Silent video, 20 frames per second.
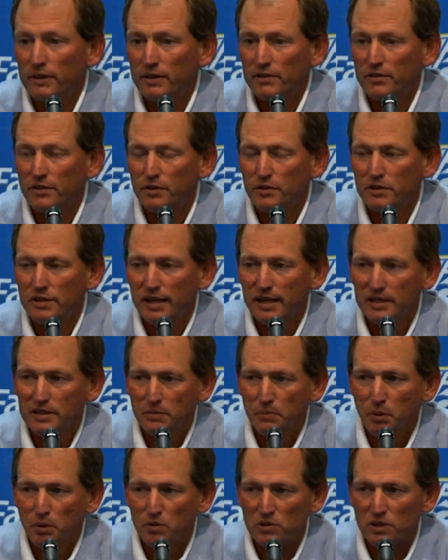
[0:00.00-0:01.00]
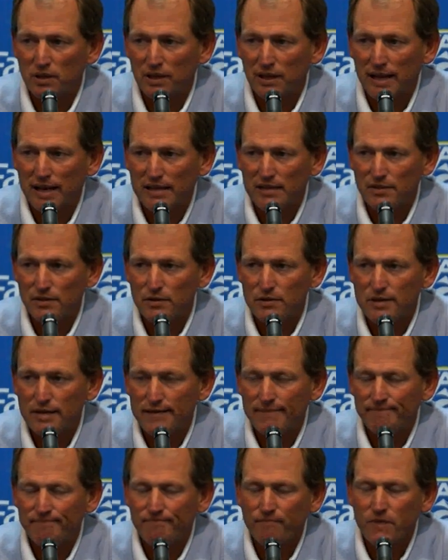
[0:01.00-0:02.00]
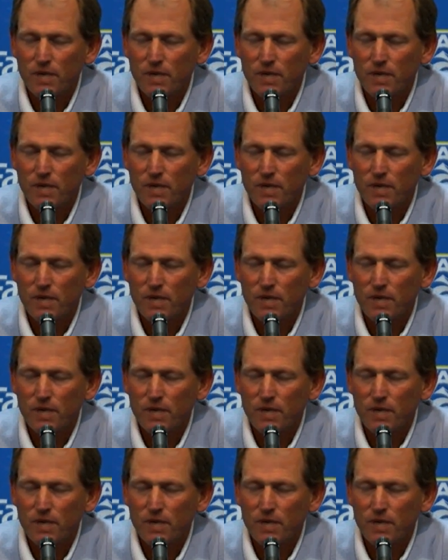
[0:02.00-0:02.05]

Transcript: this Thursday as opposed to the last Thursday?